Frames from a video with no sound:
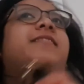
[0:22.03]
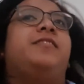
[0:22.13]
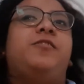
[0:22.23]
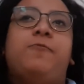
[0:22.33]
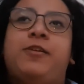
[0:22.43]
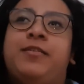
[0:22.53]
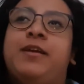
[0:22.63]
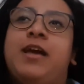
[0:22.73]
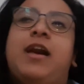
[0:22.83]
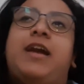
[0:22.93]
a new one.
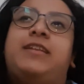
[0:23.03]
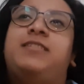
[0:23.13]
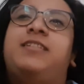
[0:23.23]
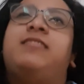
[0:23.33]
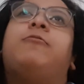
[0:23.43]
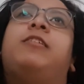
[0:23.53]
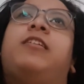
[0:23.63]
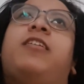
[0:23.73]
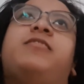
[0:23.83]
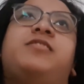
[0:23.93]
I did this one
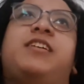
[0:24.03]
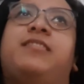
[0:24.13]
last year